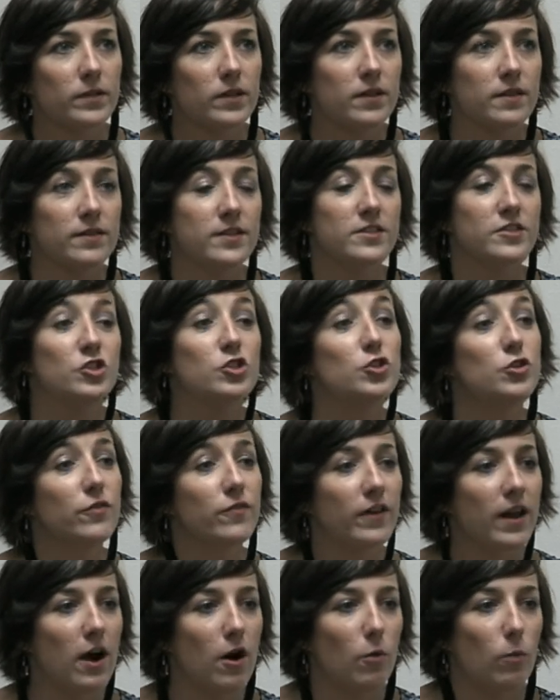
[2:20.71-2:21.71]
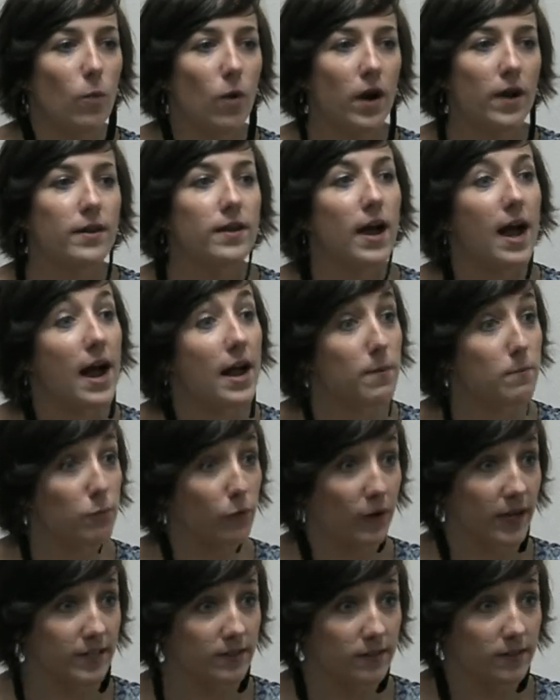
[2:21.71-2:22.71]
this juvenile one had a
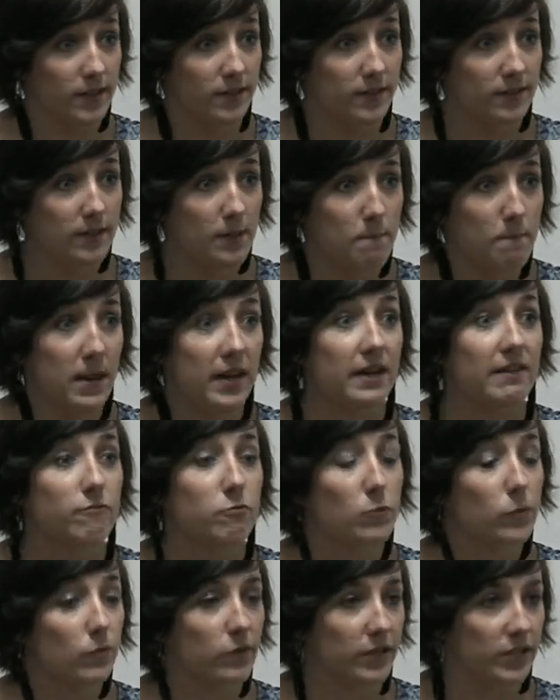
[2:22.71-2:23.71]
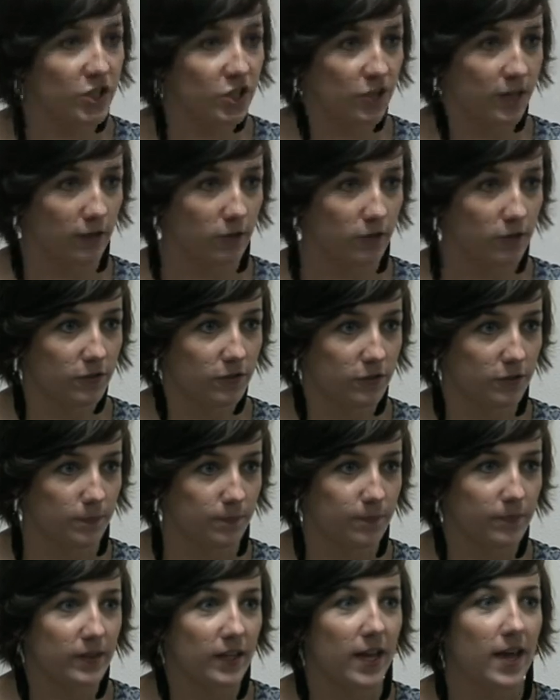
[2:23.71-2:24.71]
bracelet made of marine shells,
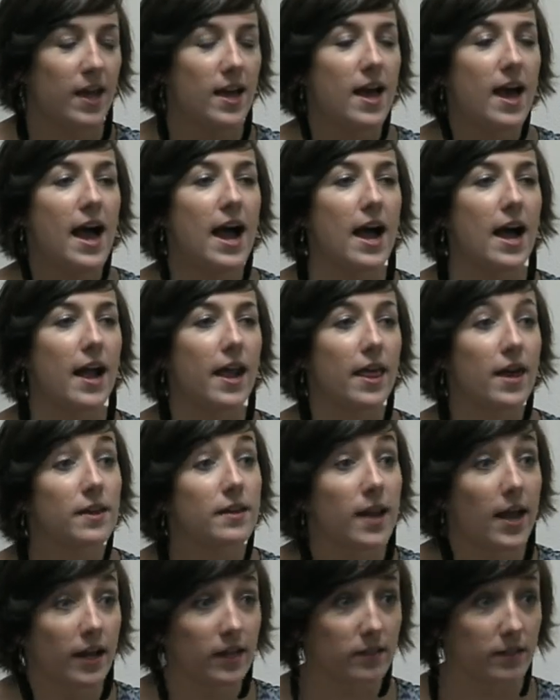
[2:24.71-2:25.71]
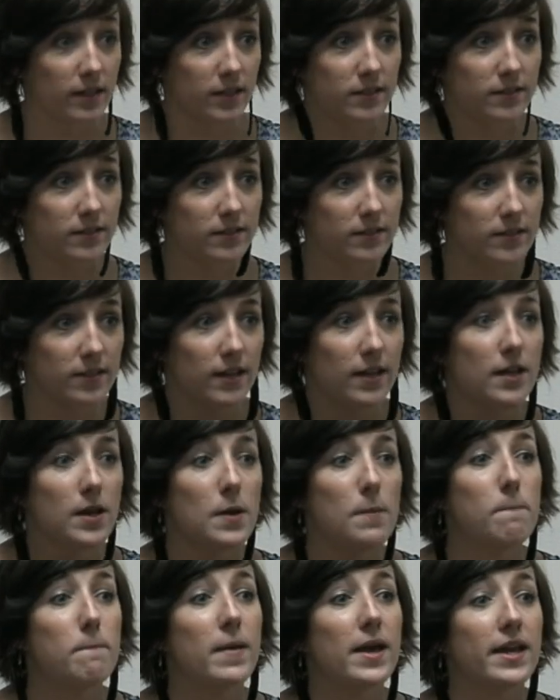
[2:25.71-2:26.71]
had a necklace
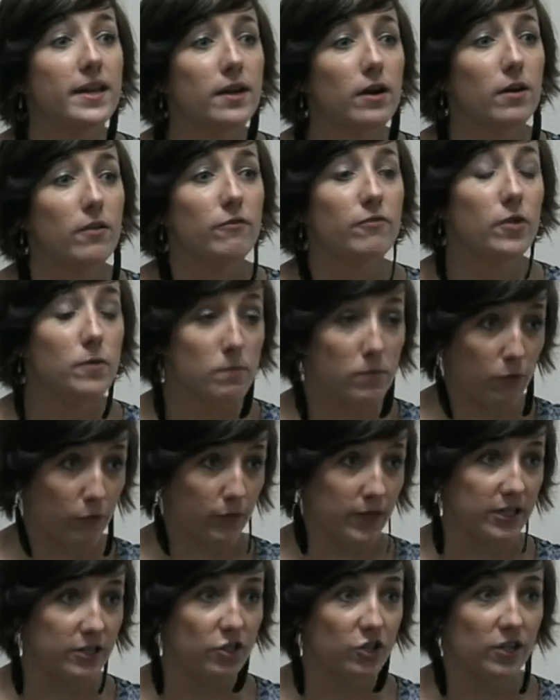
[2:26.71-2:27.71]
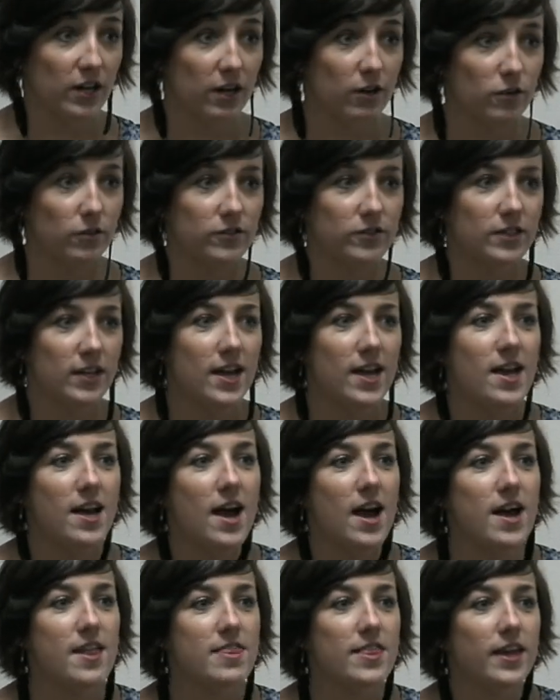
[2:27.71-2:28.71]
made of marine shells,
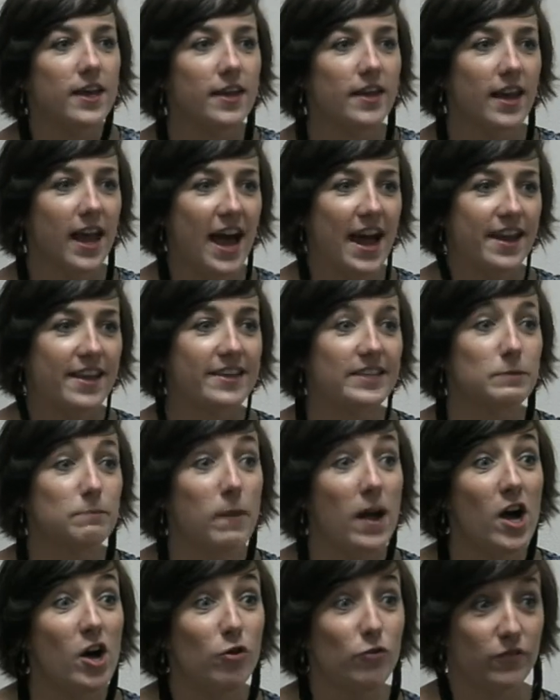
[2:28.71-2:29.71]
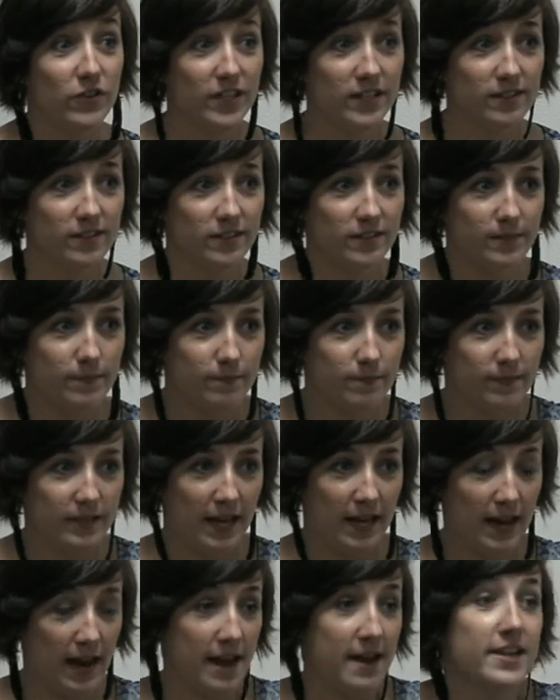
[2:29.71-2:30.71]
and then at his pelvis,
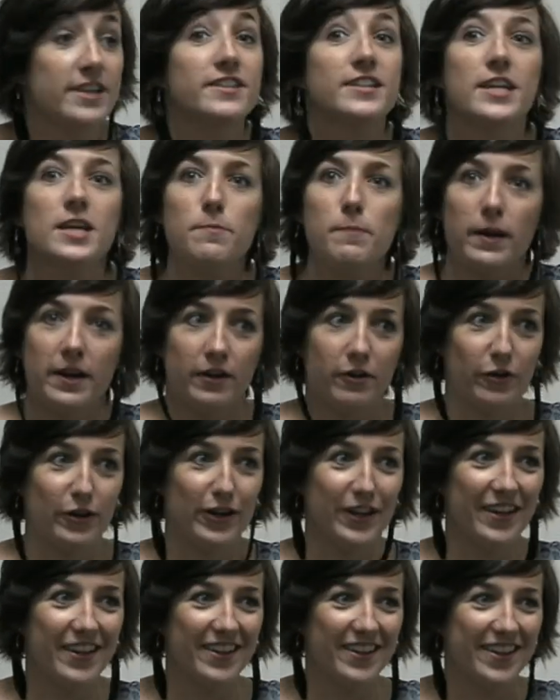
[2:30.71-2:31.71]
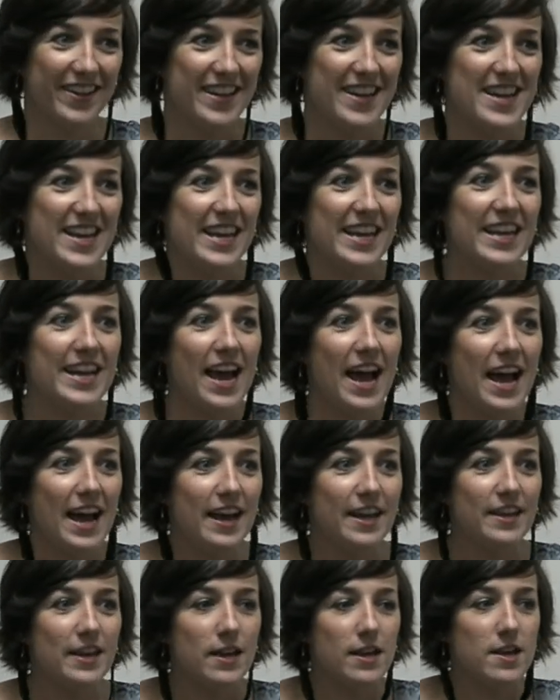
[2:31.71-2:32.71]
at his hip area, he had